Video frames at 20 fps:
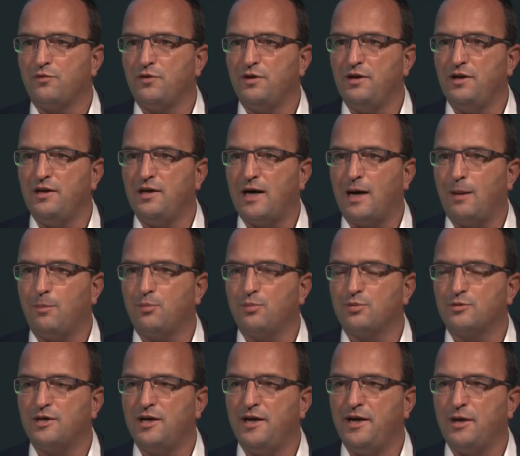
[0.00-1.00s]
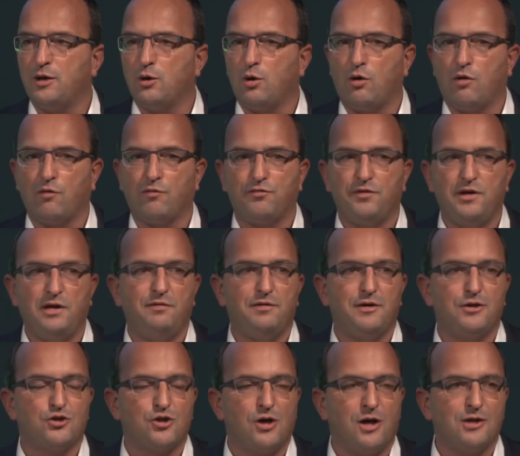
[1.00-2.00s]
the uptake of
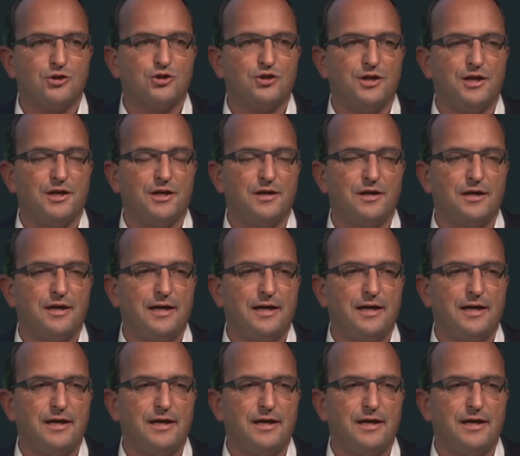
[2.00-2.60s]
EV charging